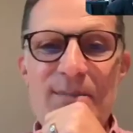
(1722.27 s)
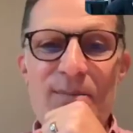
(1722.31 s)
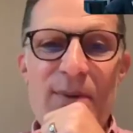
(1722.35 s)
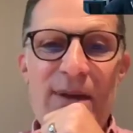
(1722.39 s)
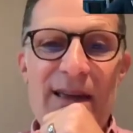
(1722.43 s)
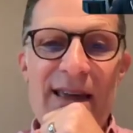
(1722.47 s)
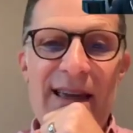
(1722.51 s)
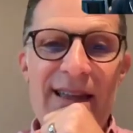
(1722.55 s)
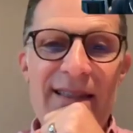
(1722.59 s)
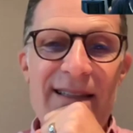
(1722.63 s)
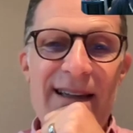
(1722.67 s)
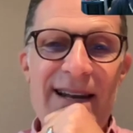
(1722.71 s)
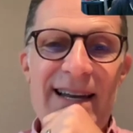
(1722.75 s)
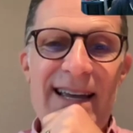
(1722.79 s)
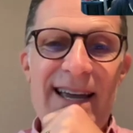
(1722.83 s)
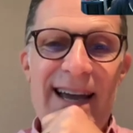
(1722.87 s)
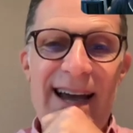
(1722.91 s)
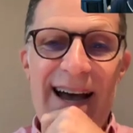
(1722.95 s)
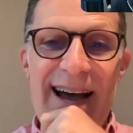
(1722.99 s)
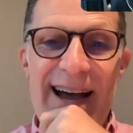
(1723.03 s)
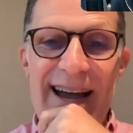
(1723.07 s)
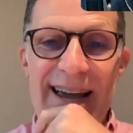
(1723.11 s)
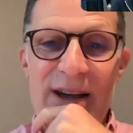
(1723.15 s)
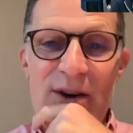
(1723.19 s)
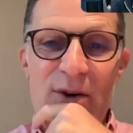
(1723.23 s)
being that
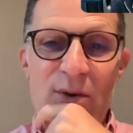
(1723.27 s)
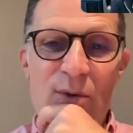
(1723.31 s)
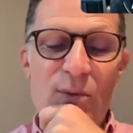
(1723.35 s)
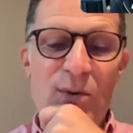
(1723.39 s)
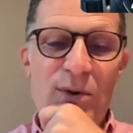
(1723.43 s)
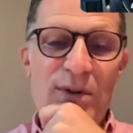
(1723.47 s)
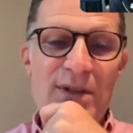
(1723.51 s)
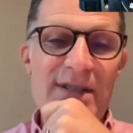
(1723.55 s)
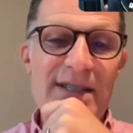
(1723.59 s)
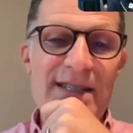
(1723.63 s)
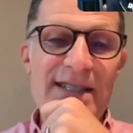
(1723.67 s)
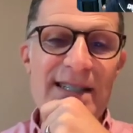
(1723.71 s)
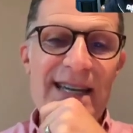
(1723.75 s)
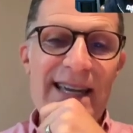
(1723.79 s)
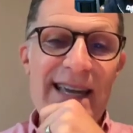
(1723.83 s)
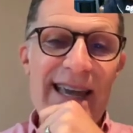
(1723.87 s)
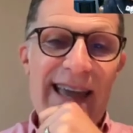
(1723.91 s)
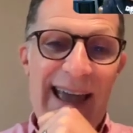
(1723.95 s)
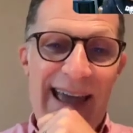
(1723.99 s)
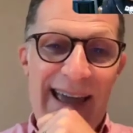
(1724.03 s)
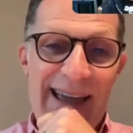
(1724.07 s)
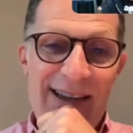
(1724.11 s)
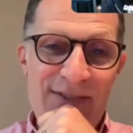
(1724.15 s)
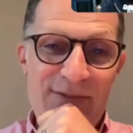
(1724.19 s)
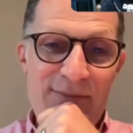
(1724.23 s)
Kaio was a TA of